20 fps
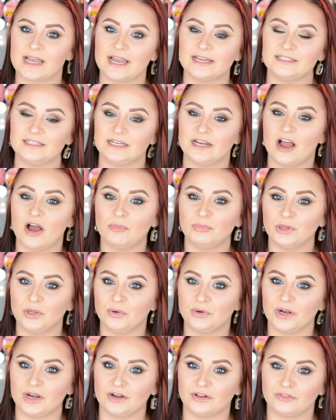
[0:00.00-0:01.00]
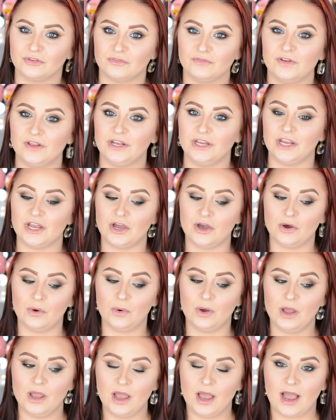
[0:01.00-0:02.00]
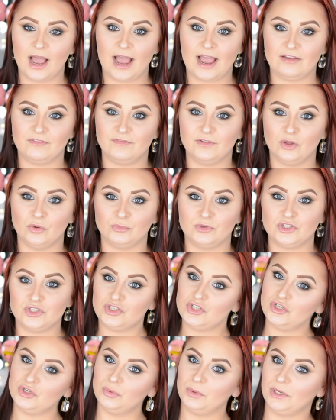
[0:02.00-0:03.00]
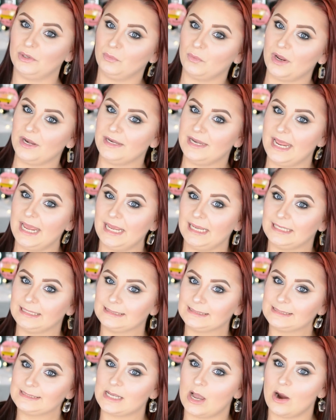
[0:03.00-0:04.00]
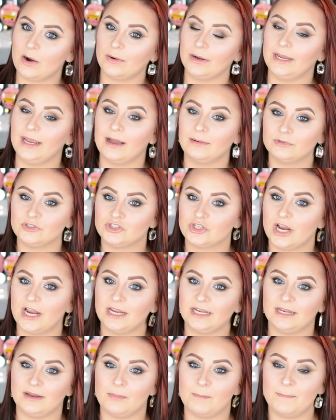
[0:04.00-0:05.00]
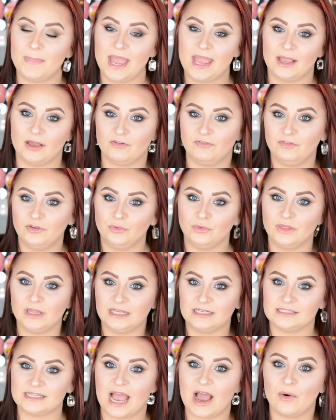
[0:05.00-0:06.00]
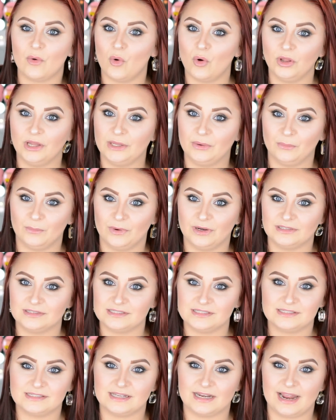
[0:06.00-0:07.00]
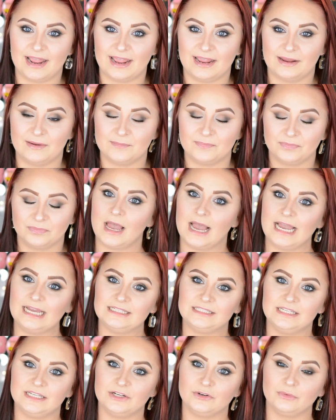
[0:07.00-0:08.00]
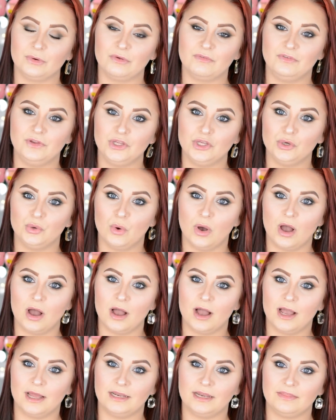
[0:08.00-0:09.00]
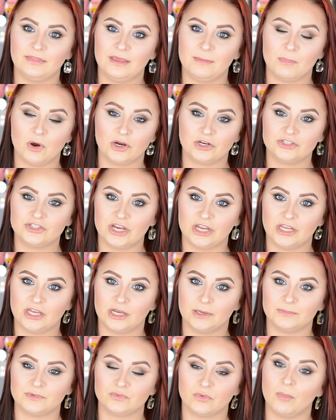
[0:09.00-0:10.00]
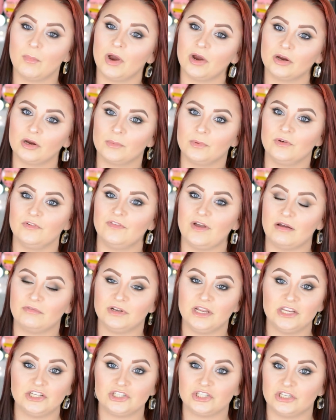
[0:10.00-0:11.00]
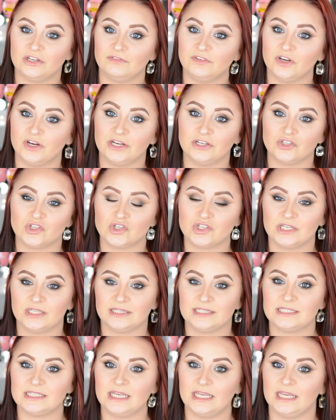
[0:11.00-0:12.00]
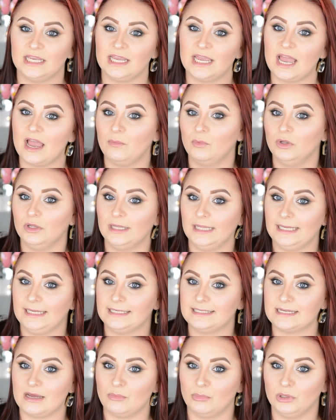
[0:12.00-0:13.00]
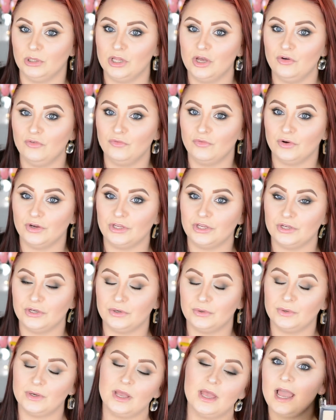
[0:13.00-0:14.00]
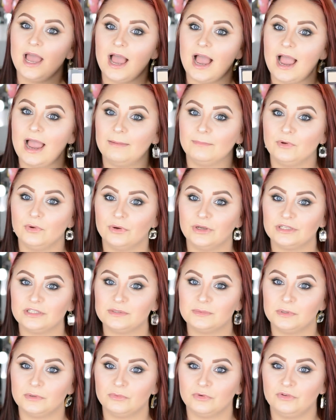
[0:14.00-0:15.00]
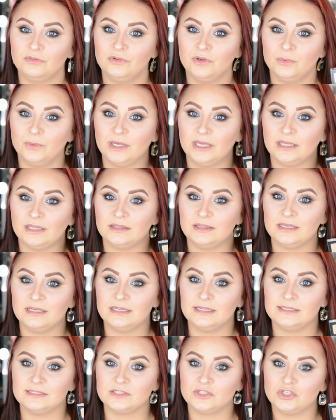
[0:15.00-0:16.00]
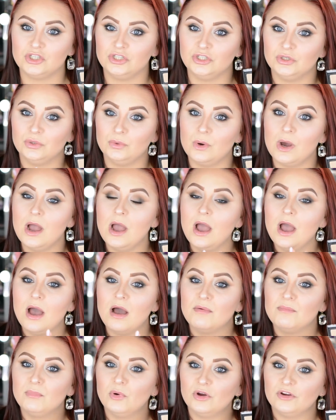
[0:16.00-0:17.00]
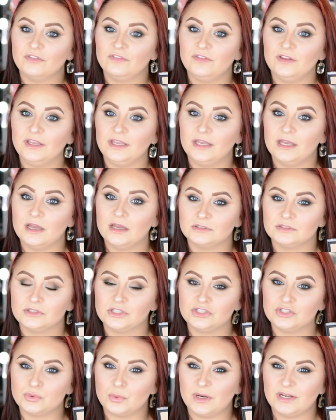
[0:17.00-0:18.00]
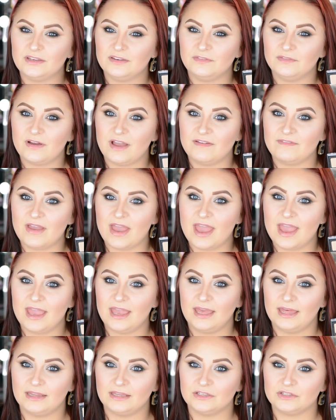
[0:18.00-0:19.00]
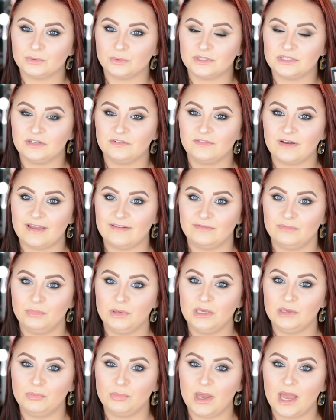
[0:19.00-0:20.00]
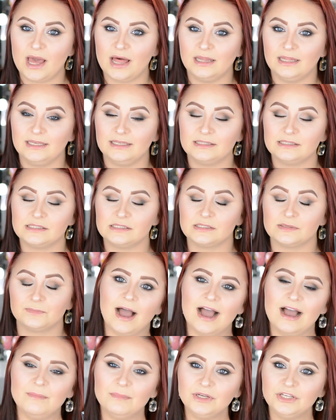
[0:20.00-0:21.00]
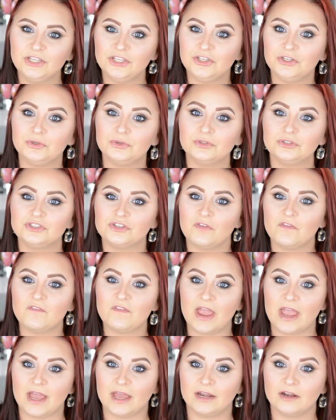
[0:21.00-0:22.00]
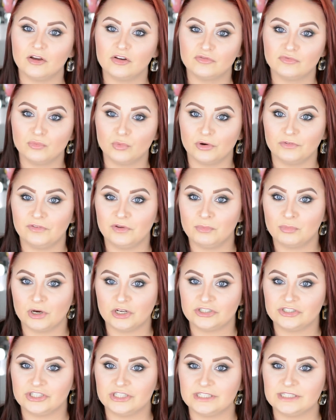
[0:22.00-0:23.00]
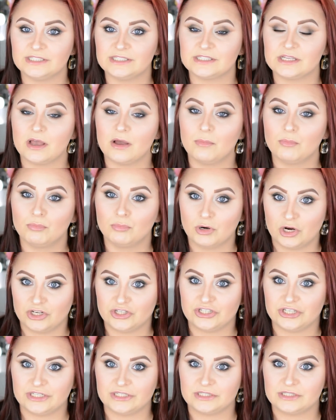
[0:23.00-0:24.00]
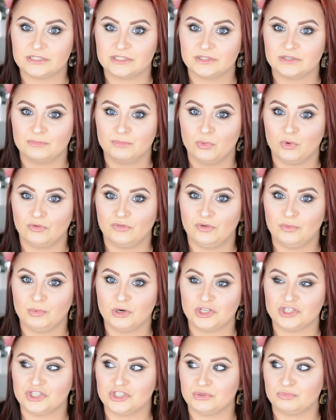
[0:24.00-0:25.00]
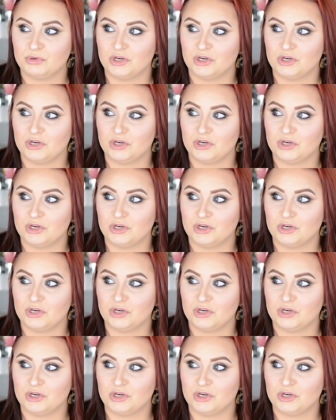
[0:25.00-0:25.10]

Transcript: I did upload another video. I filmed 2 in one day. Sorry, I was trying to bang a few things out all at once today. I did a review on the Marc Jacobs Remarkable Foundation. If you're interested in seeing it, I will link it down below for you. I'm going to be reviewing these 2 Morphe, the 25A and the 25B palettes. I'm a huge fan of Morphe brushes. Morphe brushes.